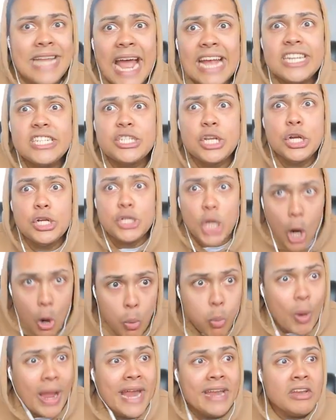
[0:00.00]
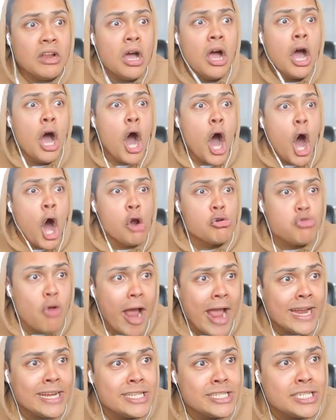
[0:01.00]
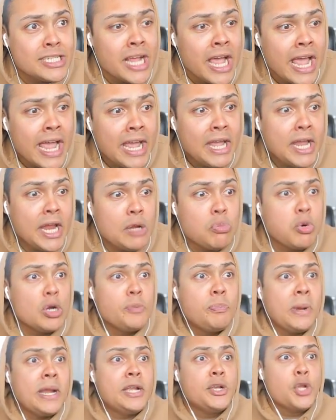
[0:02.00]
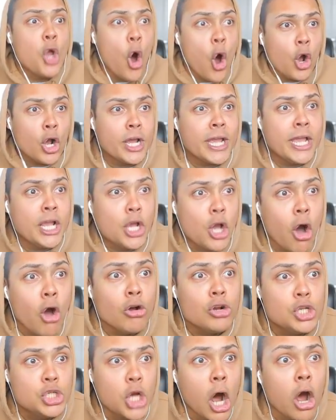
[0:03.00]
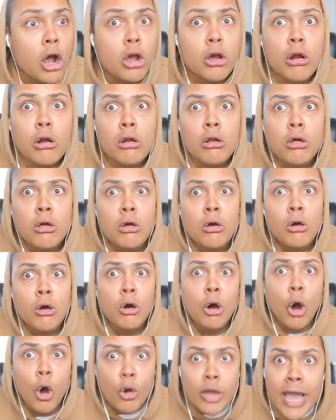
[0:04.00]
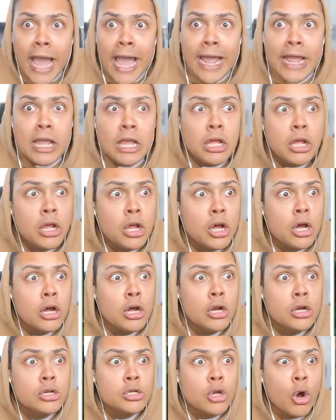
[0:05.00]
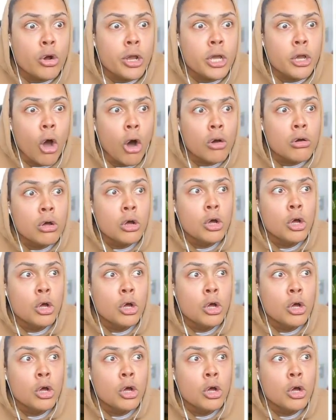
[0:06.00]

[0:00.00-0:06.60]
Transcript: destined to win a race, it would be Donkey Kong jungle. Okay? Donkey Kong.